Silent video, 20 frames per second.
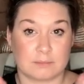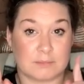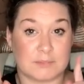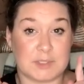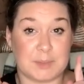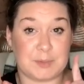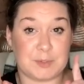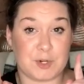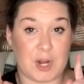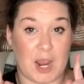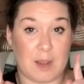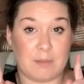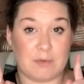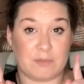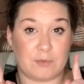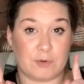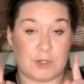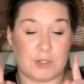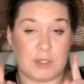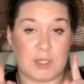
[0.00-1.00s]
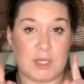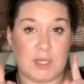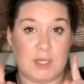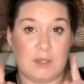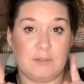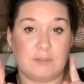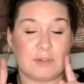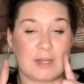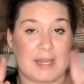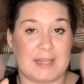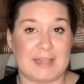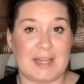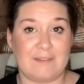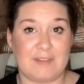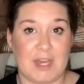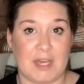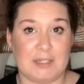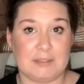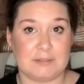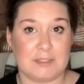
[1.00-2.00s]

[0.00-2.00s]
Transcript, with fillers: Subscribe before you leave. I love ya.